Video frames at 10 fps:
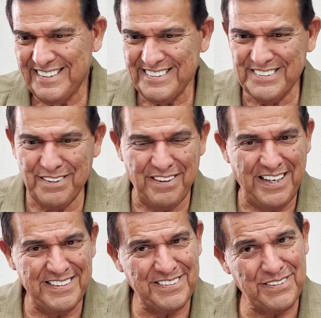So
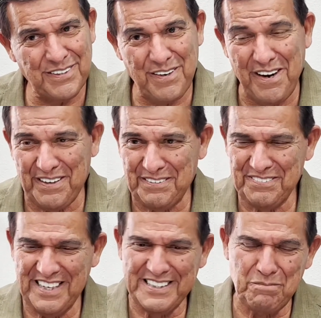I took off
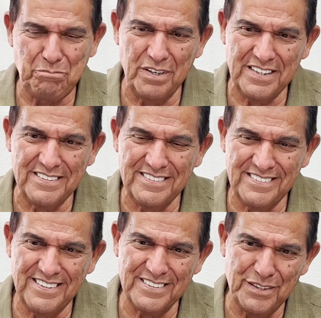like a bullet
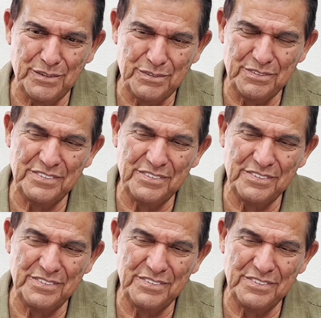to go